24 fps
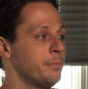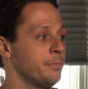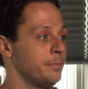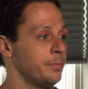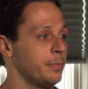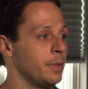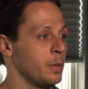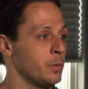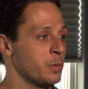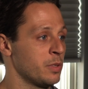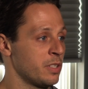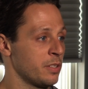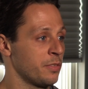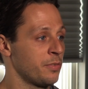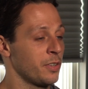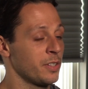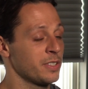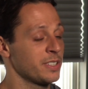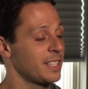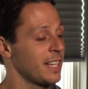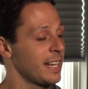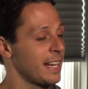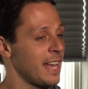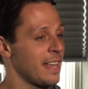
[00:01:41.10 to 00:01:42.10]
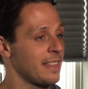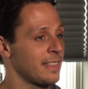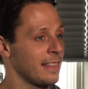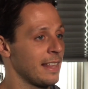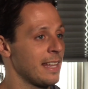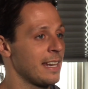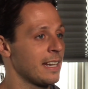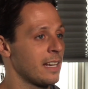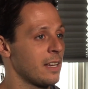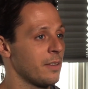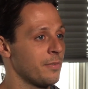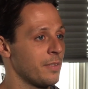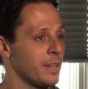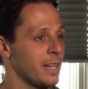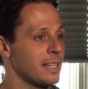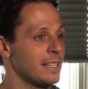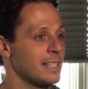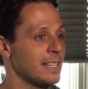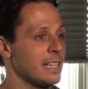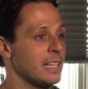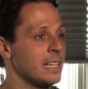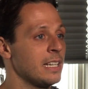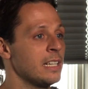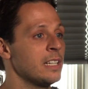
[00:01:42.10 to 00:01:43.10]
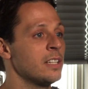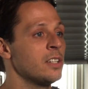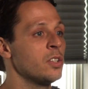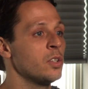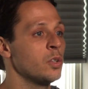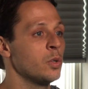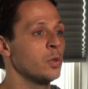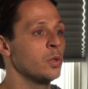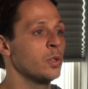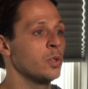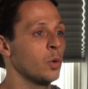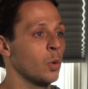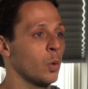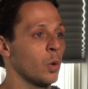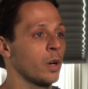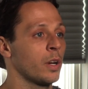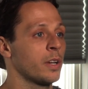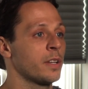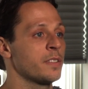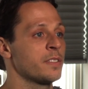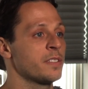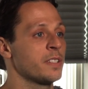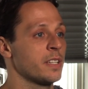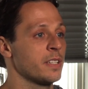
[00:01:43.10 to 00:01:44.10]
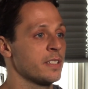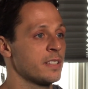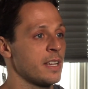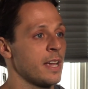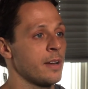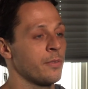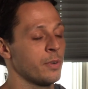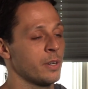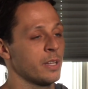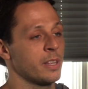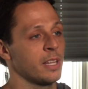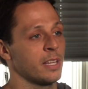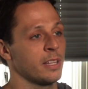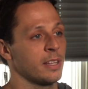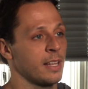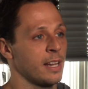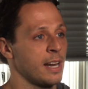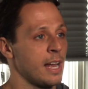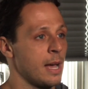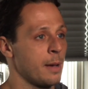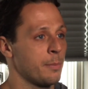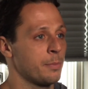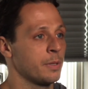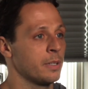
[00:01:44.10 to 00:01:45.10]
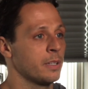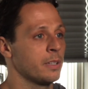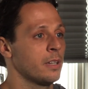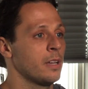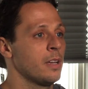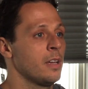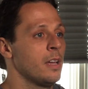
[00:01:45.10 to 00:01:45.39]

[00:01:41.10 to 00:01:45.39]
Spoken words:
like athletic event in New York since everything that happened